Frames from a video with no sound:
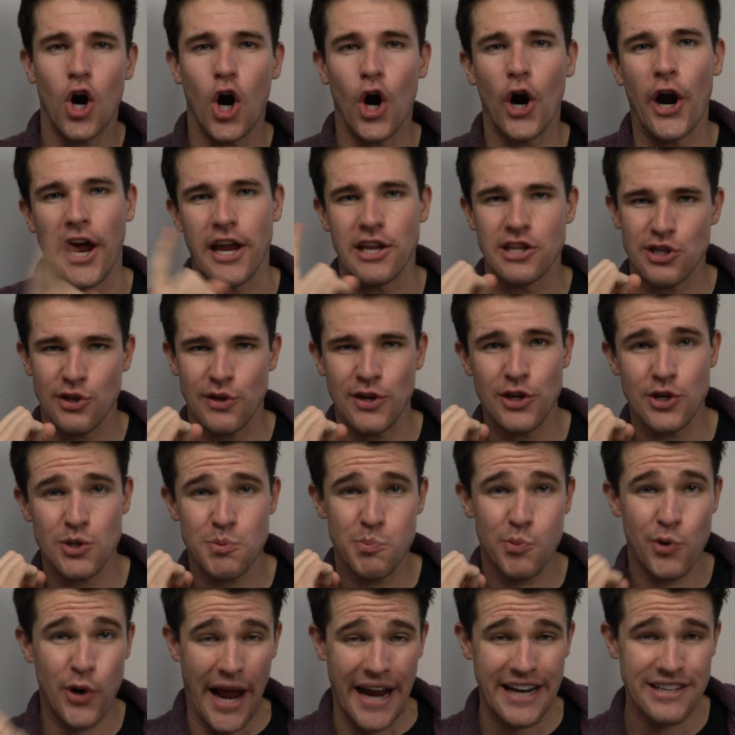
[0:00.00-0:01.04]
All right, so here's
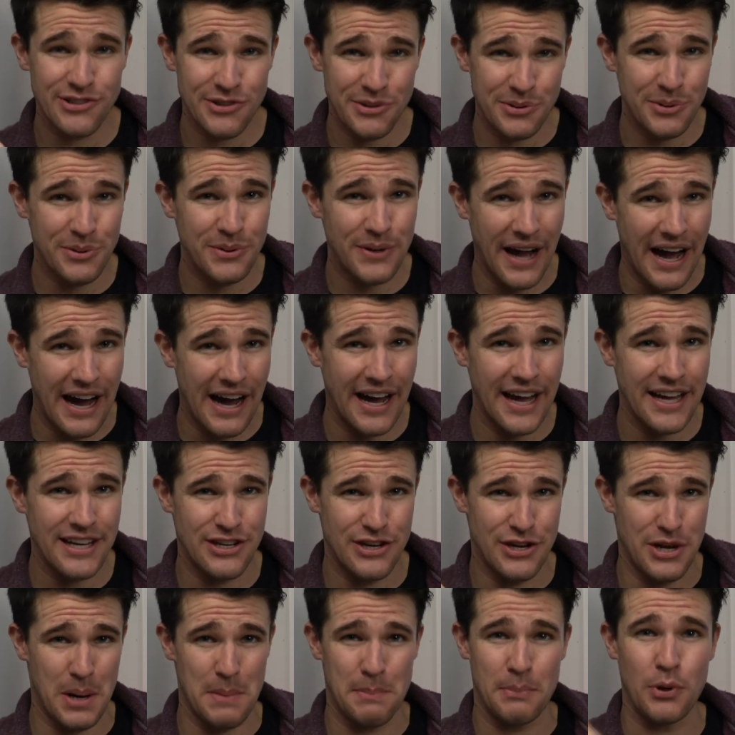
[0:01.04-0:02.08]
practical
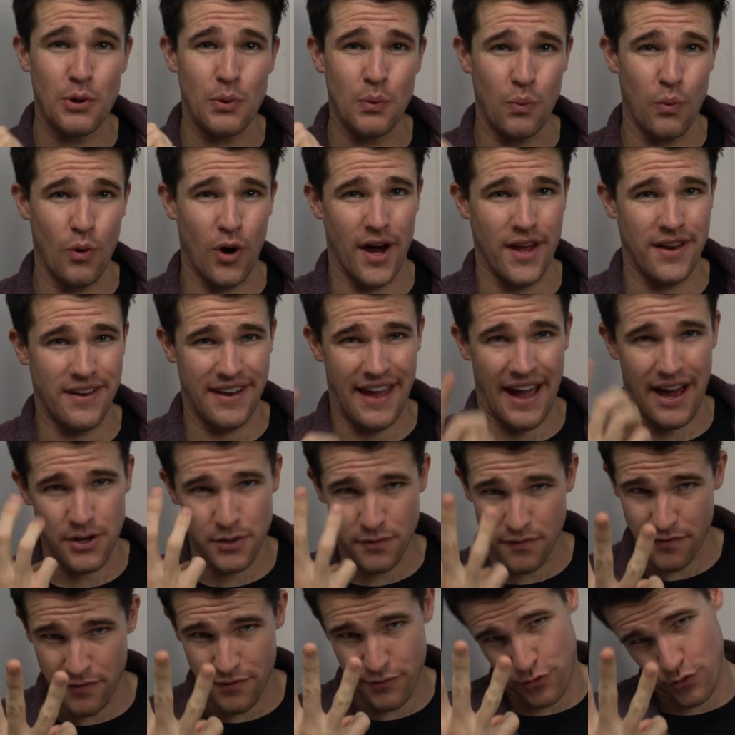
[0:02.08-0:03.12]
guide number 1 out
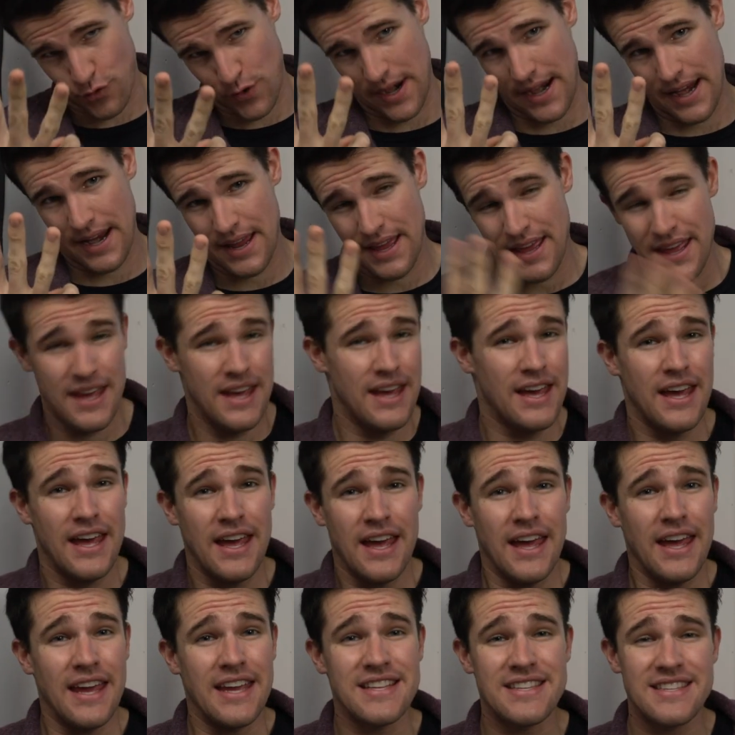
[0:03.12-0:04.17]
of 3.
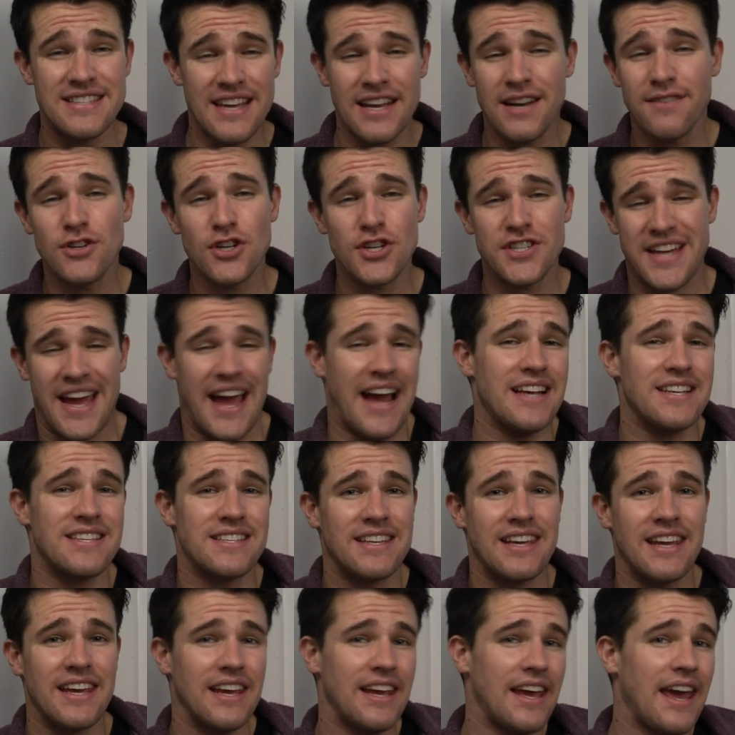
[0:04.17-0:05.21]
Instead of just
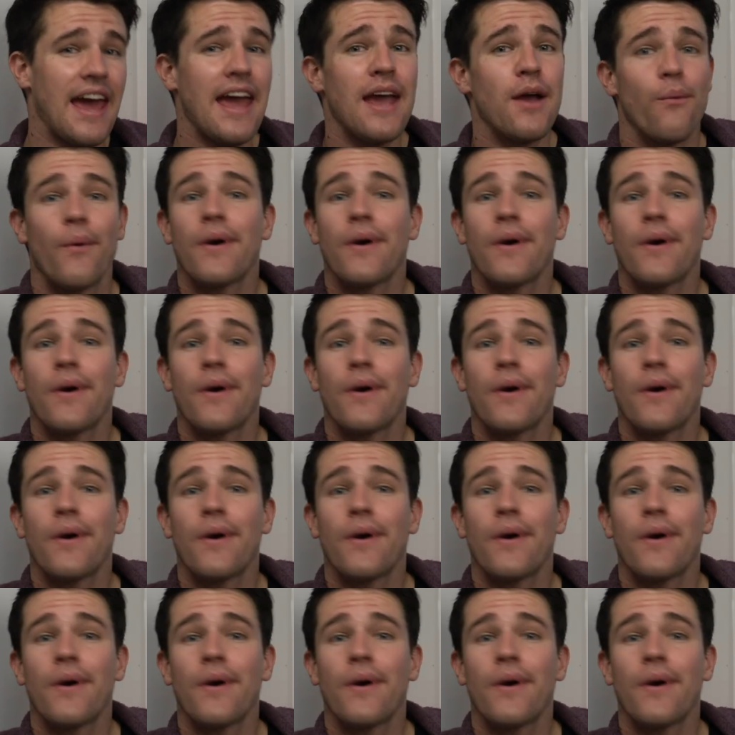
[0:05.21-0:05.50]
asking, hey,